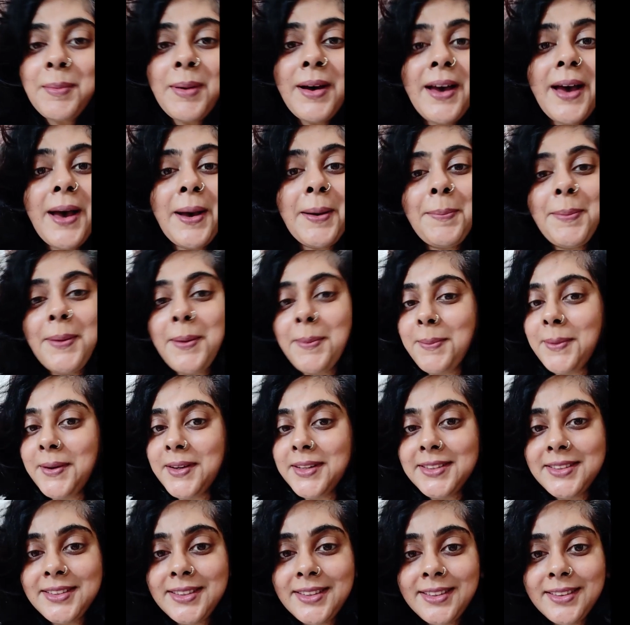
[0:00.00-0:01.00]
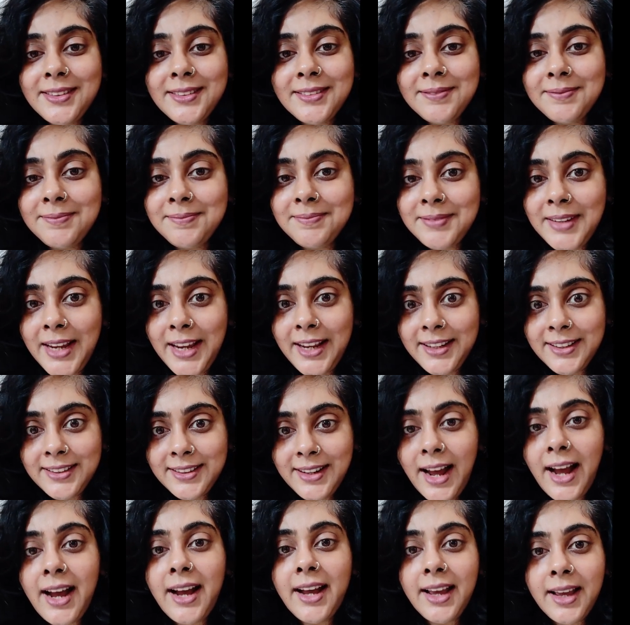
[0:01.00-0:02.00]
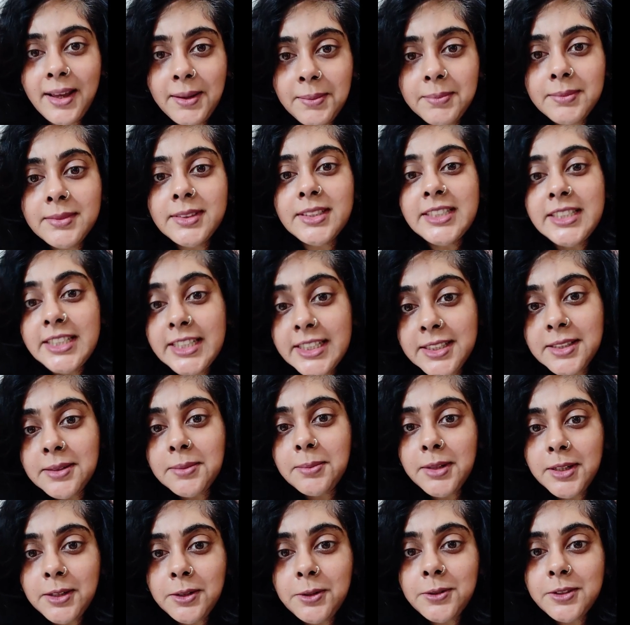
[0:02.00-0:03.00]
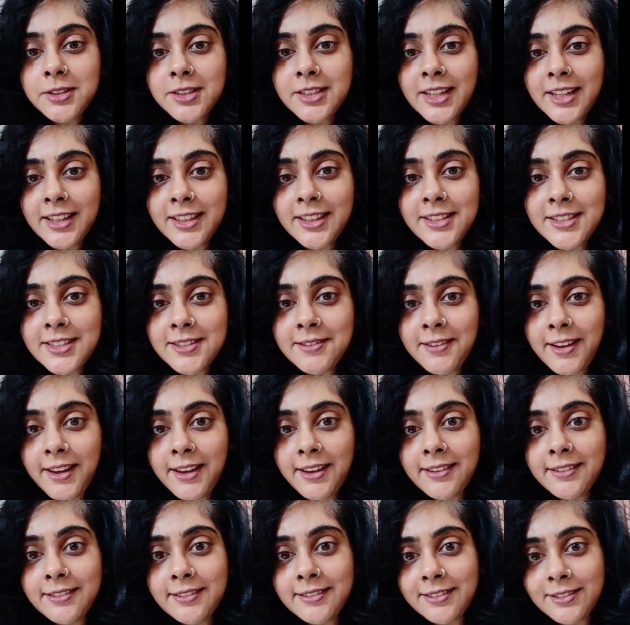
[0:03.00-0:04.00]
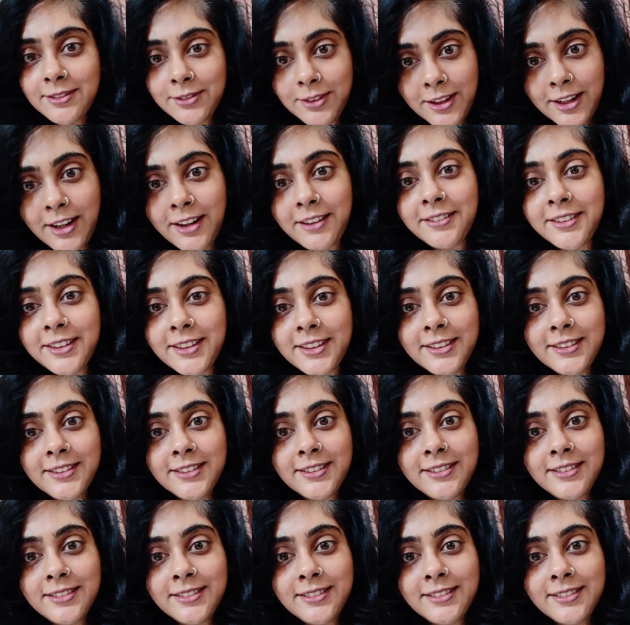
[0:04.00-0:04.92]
I'm a happy person and I am determined to stay this way forever.